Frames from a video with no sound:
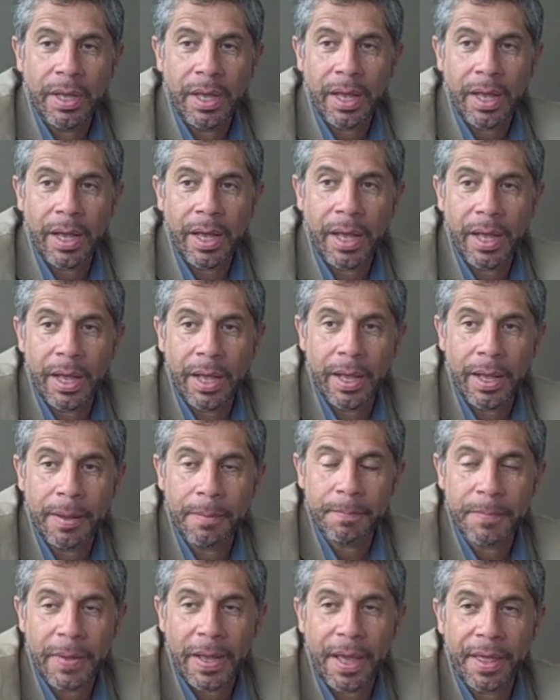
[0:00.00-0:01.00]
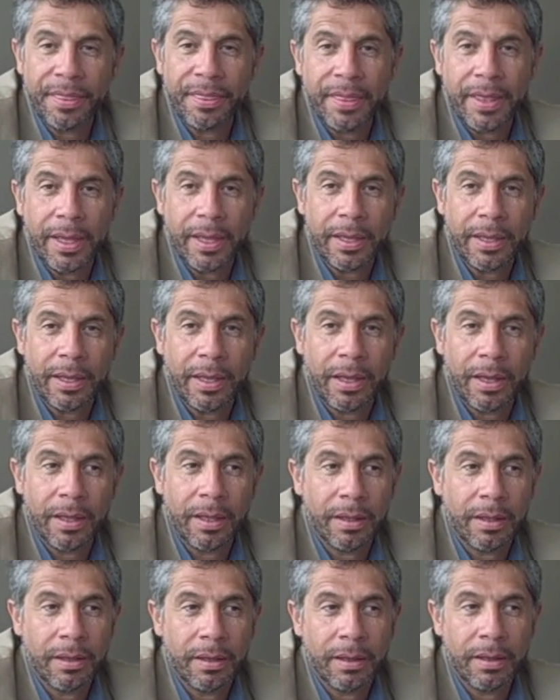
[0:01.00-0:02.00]
I think
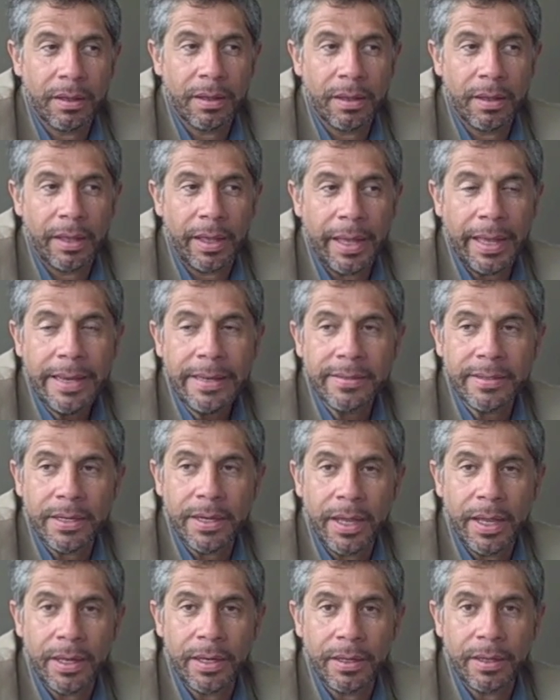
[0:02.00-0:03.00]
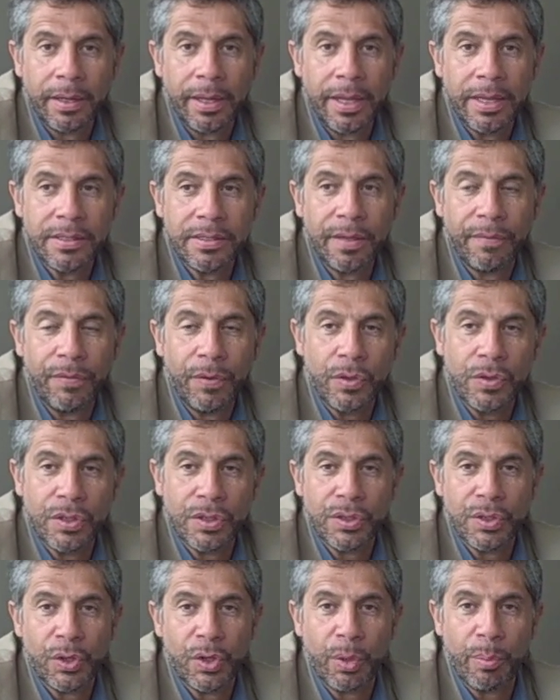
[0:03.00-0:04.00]
internet is the future
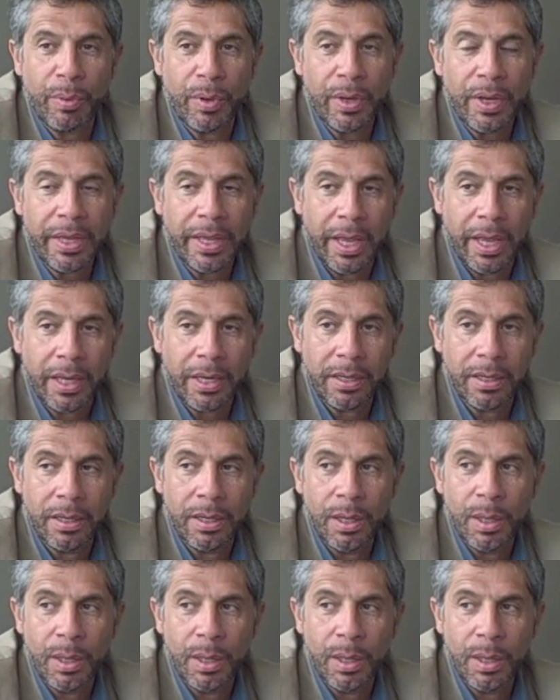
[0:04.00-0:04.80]
to communicate,